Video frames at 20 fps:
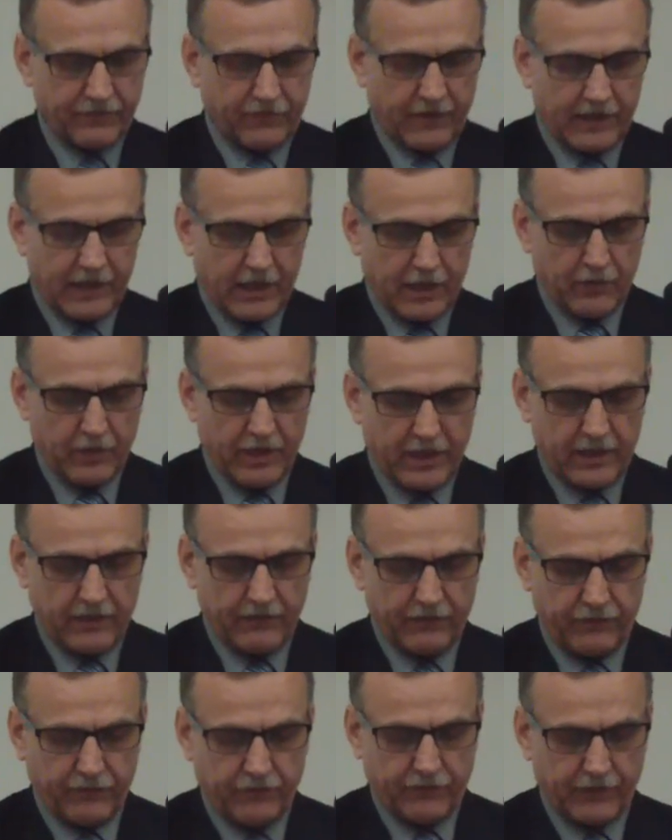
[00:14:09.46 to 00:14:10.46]
far
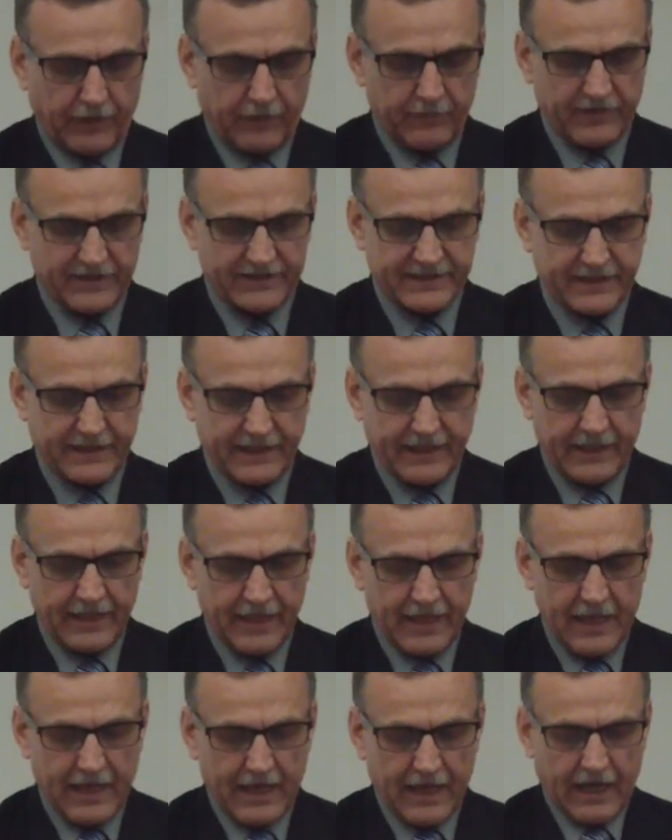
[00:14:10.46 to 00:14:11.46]
away from the
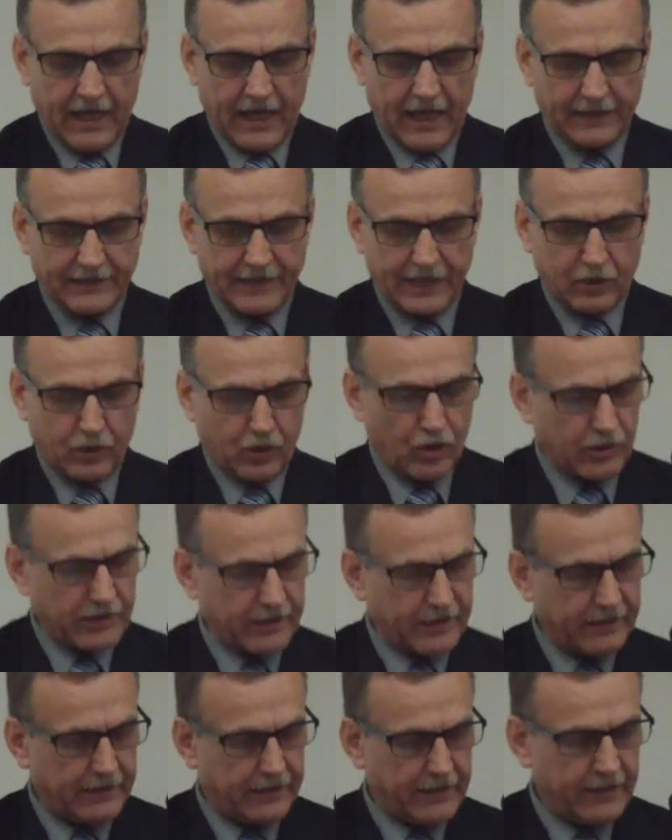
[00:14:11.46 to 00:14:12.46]
sea, and
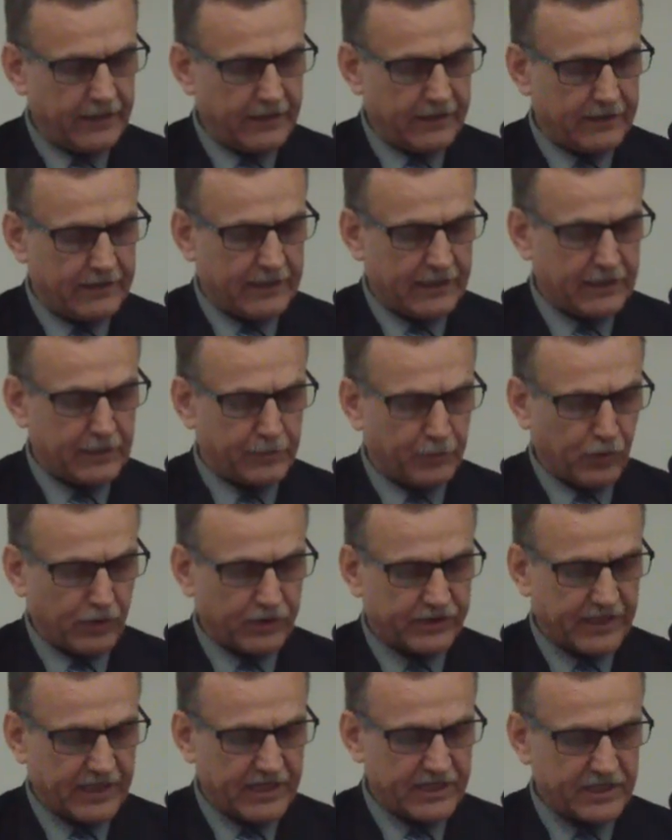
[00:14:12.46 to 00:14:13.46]
accordingly the
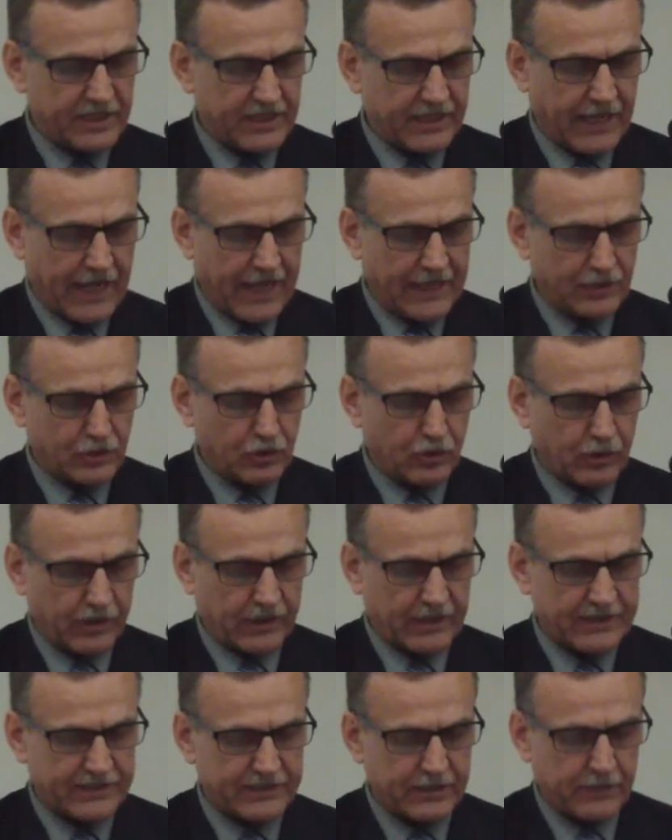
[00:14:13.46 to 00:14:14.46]
deportation
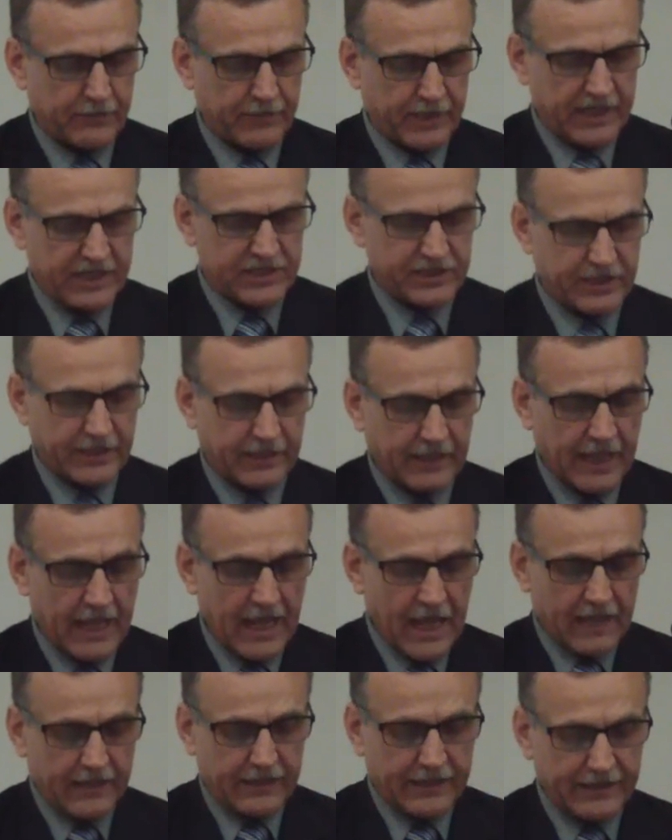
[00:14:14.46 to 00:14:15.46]
and/or extermination
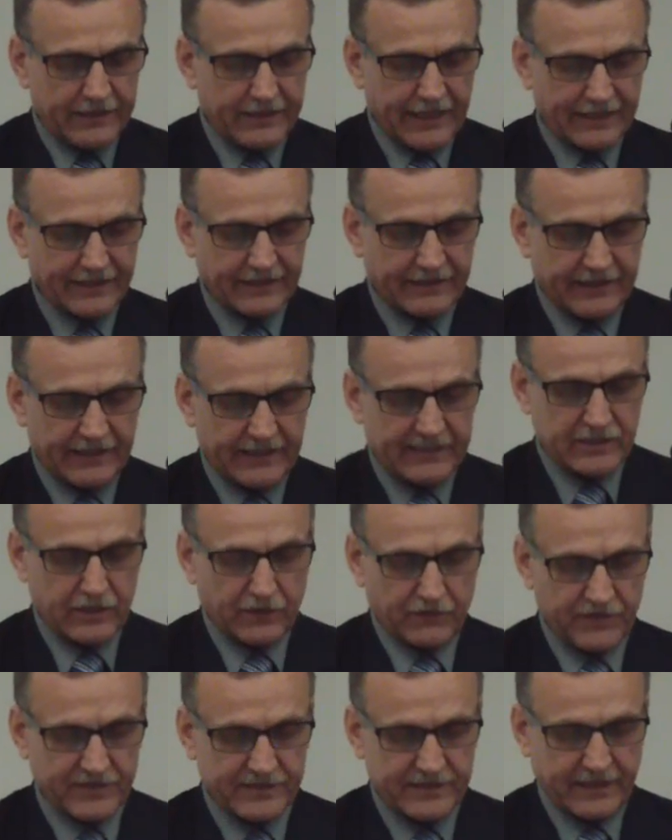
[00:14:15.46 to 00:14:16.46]
did not need
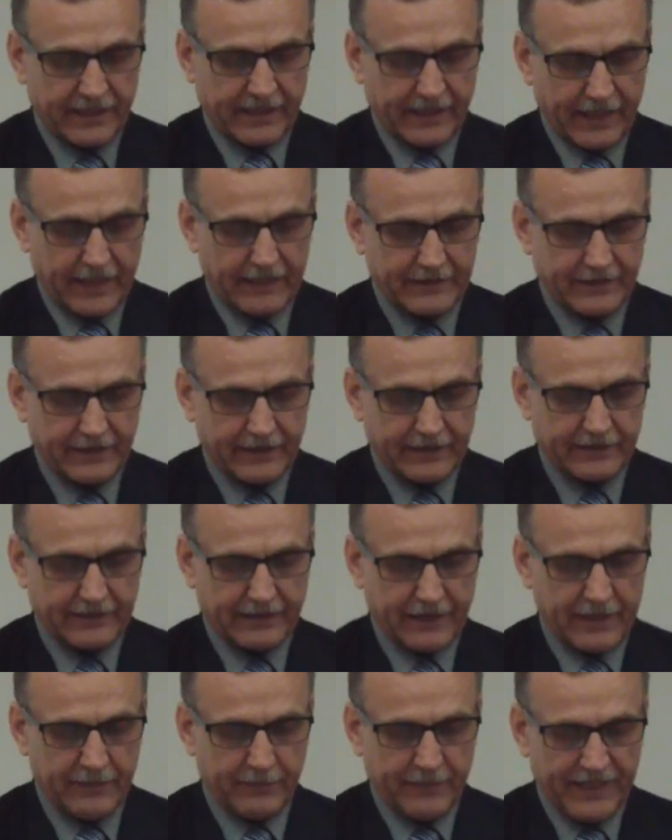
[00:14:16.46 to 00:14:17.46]
sophisticated
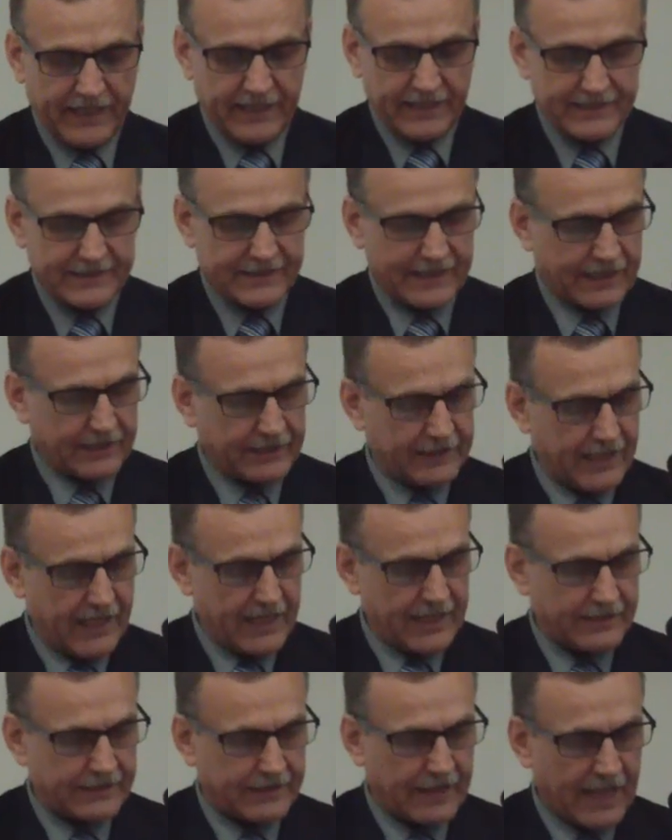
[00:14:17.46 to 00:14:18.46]
means and
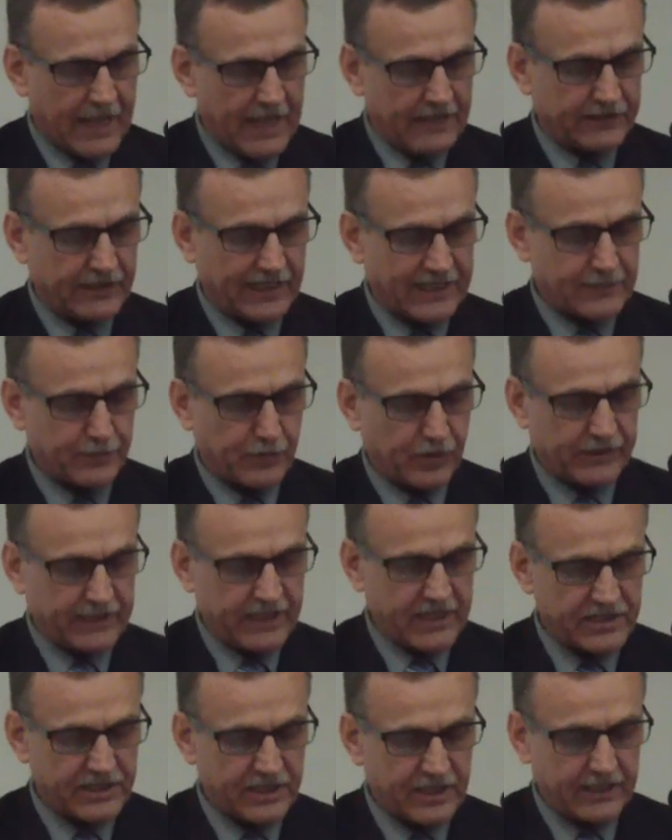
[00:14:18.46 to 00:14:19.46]
land
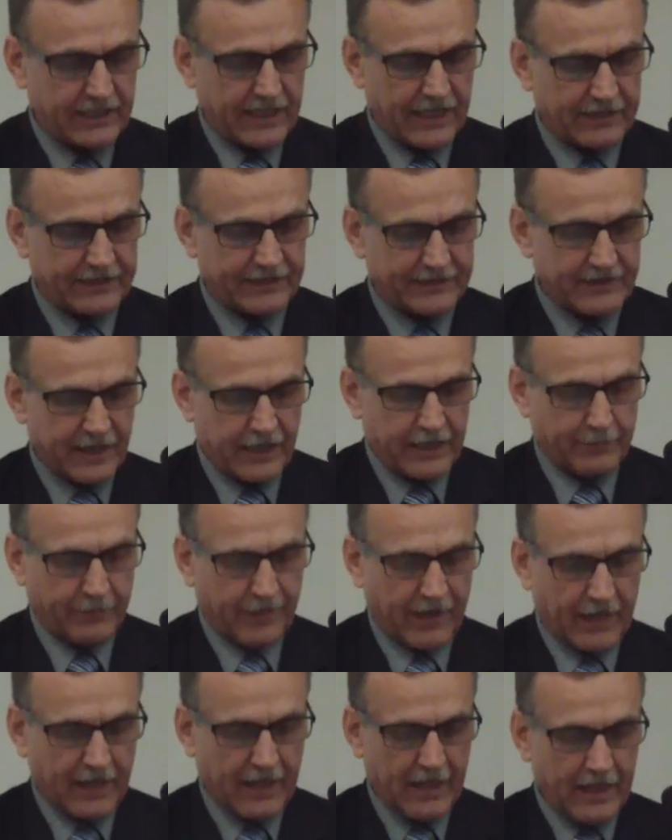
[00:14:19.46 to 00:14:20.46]
transportation at the
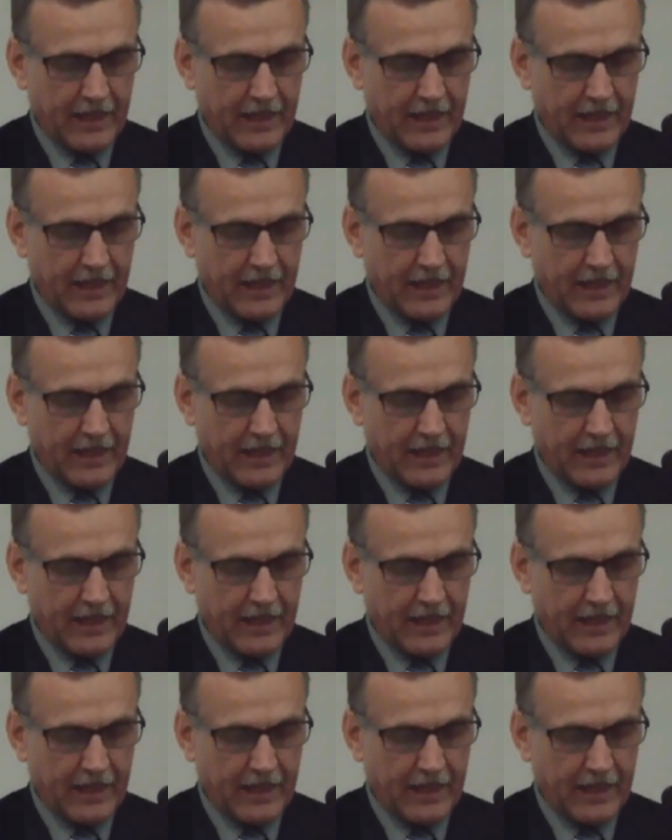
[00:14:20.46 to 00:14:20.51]
time,